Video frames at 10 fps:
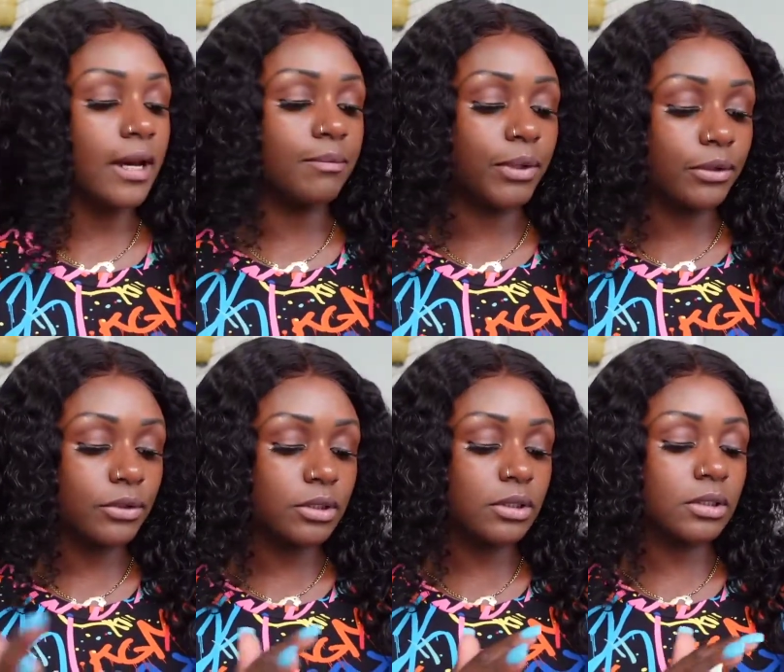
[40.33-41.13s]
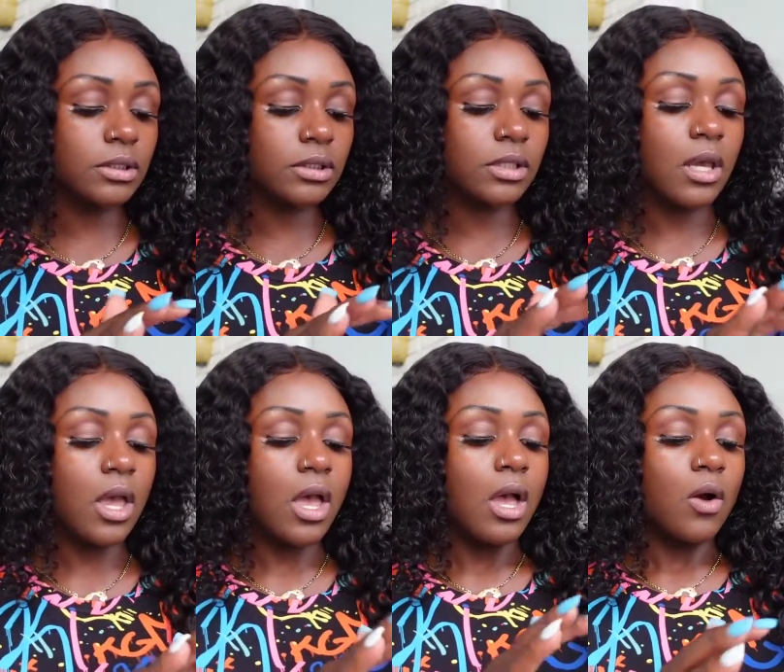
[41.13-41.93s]
purchased
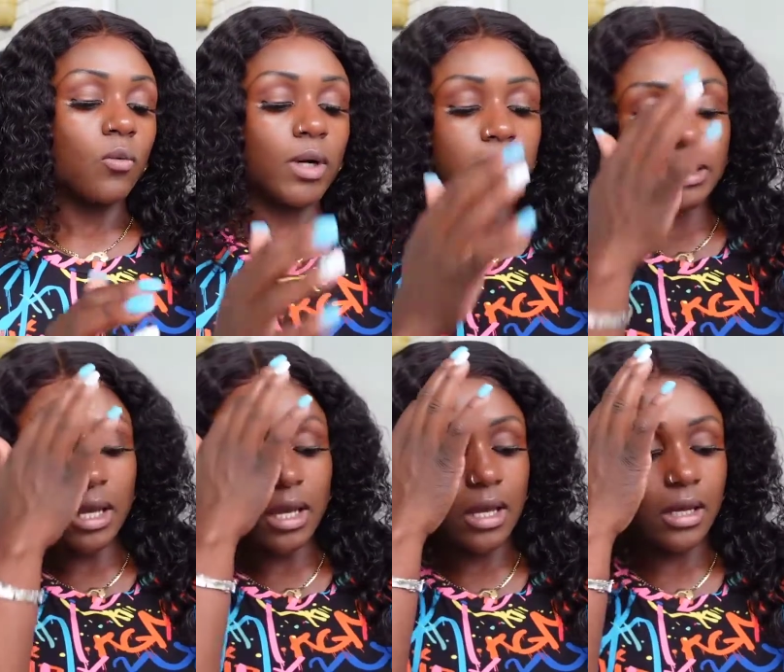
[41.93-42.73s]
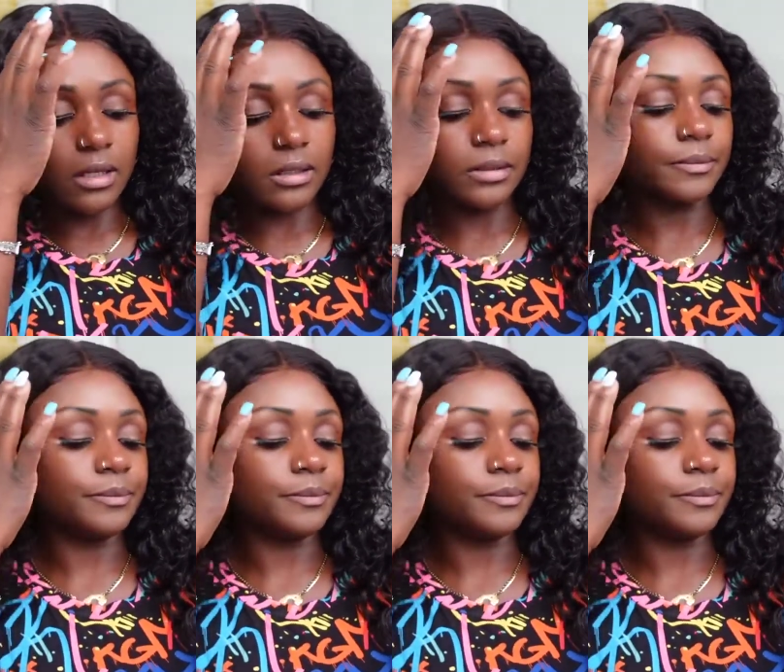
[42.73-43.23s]
was uh,